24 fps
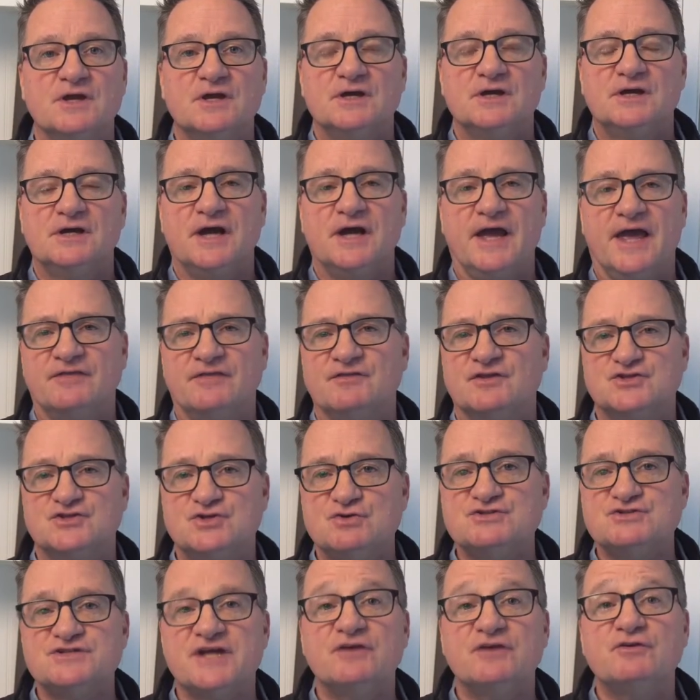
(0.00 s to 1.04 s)
And the
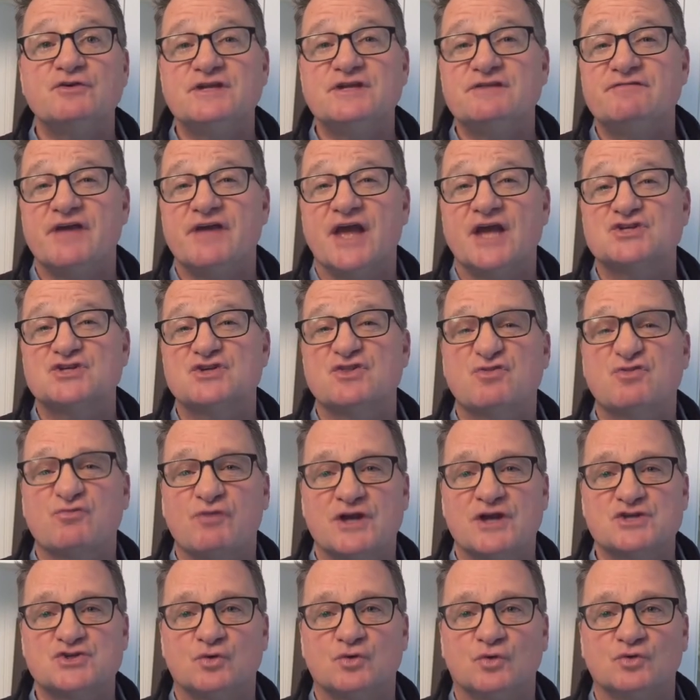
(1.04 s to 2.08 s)
two standard deviation
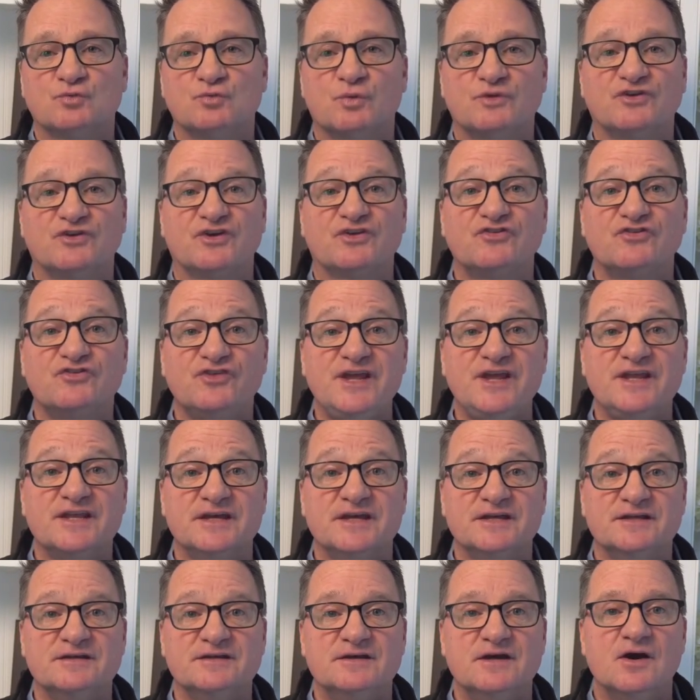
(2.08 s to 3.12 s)
threshold was
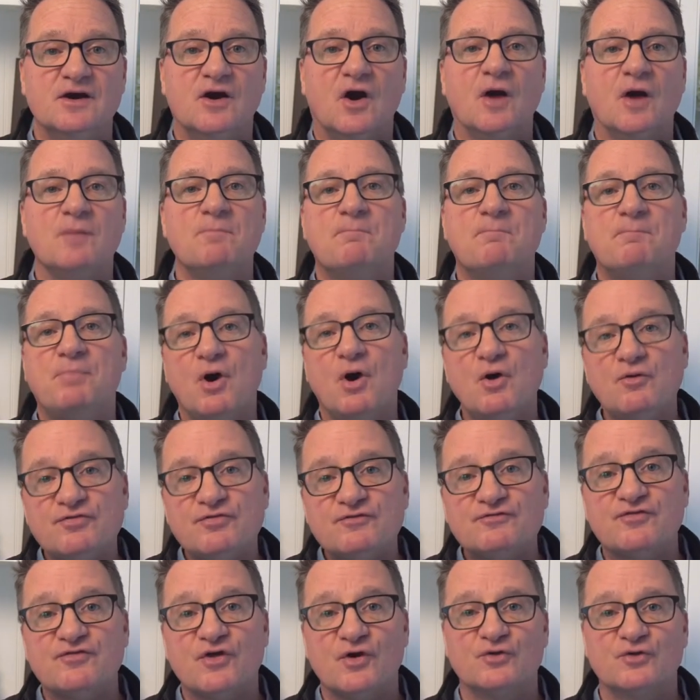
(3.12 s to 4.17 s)
exceeded on both
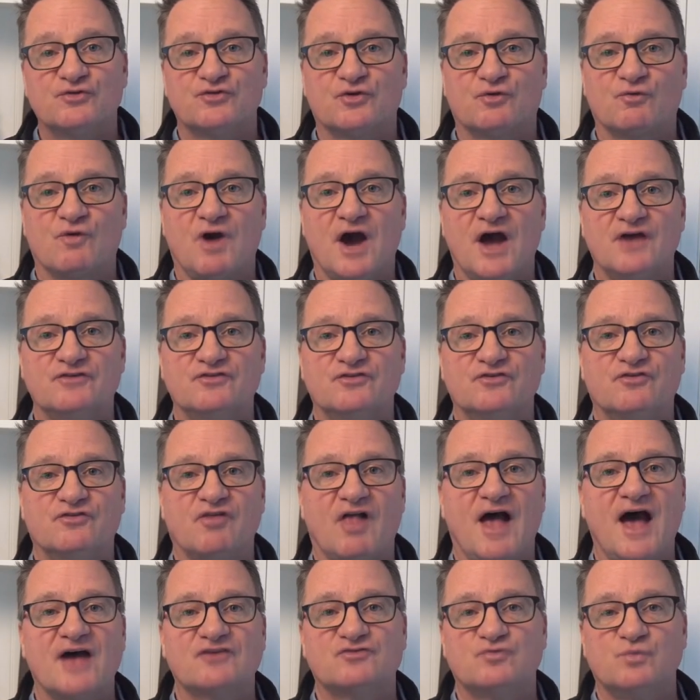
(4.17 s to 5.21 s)
of those horizons
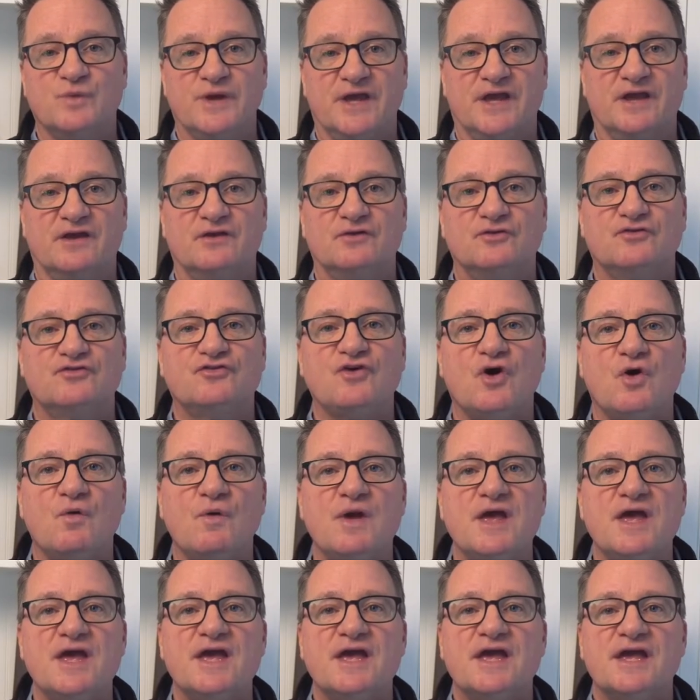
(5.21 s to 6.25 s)
last week. So
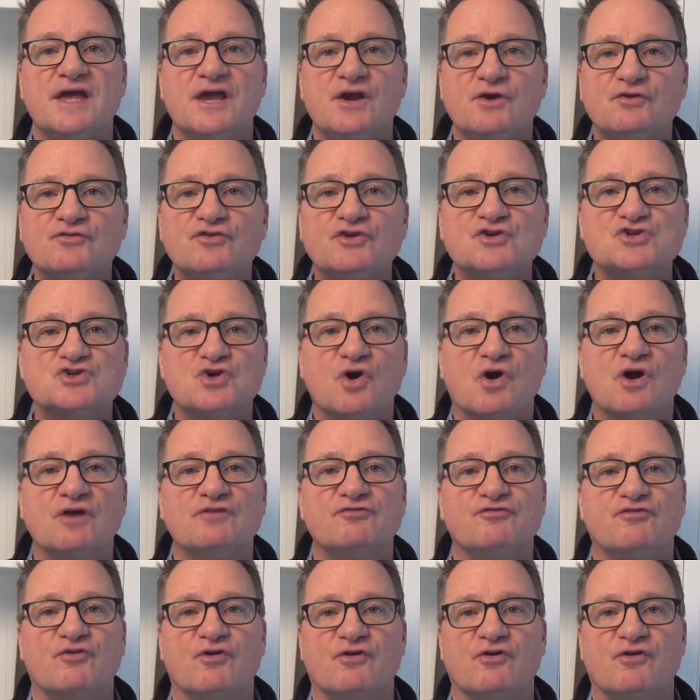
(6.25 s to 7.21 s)
here's a chart for a